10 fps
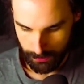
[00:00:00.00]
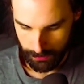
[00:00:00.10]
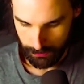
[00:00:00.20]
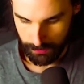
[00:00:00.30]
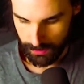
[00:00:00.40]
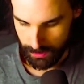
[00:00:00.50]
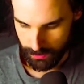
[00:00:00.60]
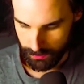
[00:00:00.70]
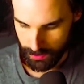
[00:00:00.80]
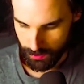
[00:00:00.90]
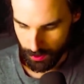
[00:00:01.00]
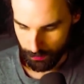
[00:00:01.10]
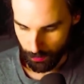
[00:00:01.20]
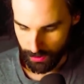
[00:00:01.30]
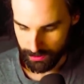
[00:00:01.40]
Let's see here,
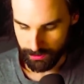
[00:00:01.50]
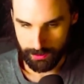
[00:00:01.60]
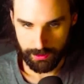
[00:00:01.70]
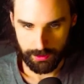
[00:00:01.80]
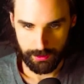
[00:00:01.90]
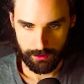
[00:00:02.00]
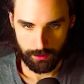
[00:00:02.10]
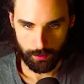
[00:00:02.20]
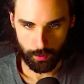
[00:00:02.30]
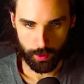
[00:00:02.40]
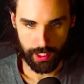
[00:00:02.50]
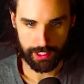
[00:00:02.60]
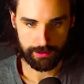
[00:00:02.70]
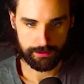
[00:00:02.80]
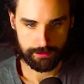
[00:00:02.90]

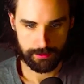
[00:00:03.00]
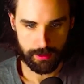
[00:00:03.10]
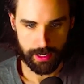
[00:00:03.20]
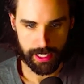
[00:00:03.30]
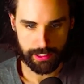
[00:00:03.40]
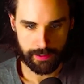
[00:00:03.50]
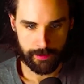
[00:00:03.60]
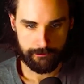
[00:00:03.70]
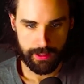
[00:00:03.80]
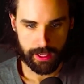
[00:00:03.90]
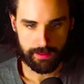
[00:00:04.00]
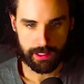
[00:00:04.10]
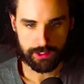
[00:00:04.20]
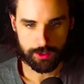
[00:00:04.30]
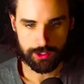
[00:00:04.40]
0.1. All right. And
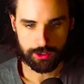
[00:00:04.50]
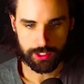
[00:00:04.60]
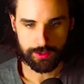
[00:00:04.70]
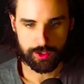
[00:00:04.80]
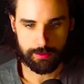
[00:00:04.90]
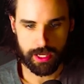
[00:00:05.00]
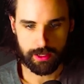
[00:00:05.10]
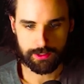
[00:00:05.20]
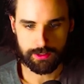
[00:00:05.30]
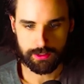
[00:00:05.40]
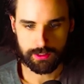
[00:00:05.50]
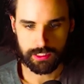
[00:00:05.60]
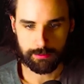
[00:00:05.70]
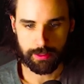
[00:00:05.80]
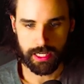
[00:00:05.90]
then it shows your layer 2 balance. You just
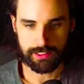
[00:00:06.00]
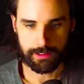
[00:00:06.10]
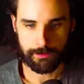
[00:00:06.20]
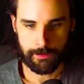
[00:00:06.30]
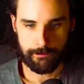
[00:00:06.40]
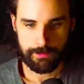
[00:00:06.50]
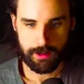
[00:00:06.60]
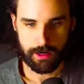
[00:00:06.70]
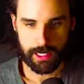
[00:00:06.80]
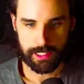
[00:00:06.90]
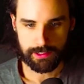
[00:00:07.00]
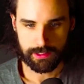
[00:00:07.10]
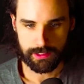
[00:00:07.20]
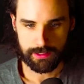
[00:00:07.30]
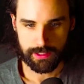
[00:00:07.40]
click deposit. All right. It's
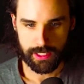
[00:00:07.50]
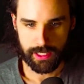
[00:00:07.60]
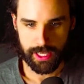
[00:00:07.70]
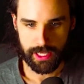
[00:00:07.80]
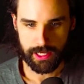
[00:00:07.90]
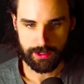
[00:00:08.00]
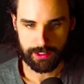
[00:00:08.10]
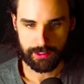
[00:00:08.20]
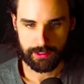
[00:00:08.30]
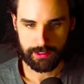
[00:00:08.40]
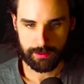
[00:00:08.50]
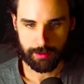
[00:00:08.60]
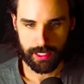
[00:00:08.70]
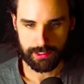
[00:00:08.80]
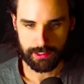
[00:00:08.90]
going to say, hey, you're going to
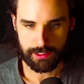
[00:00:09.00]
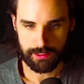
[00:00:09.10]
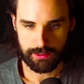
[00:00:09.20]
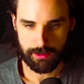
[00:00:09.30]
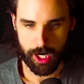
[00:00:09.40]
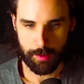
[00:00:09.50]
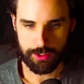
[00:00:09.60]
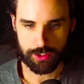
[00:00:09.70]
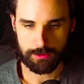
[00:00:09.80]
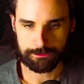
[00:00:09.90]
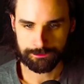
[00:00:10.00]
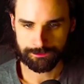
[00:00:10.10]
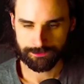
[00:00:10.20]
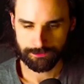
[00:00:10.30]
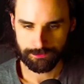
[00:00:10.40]
deposit to Arbitrum.
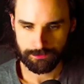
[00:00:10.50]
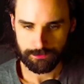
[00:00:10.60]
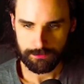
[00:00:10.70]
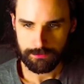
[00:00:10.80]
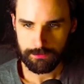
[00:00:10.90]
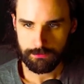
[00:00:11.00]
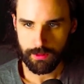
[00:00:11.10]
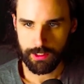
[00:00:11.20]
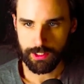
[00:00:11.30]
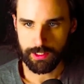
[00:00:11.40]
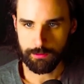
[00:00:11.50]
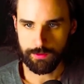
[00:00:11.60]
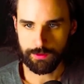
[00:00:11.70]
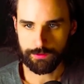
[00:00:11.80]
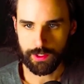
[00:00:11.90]
You're going to
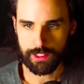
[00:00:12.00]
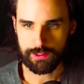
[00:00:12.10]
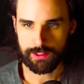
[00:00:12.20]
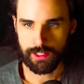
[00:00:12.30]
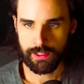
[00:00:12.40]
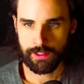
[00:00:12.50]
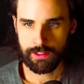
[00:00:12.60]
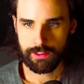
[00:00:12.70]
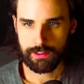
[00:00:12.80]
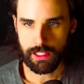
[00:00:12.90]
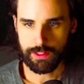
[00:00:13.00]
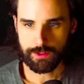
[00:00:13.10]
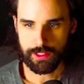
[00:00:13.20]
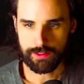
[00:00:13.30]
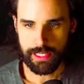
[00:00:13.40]
move the funds, sign the
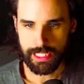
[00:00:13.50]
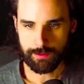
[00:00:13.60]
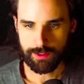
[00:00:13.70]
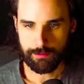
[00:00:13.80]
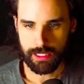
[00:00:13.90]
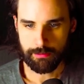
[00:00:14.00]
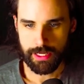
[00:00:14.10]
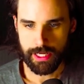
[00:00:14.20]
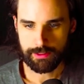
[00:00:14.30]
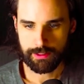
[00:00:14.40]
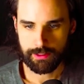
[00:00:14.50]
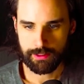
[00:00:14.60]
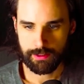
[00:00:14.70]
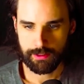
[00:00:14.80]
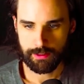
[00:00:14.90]
transaction with MetaMask.
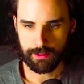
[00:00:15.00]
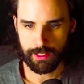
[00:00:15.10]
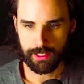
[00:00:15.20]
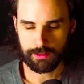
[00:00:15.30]
Okay.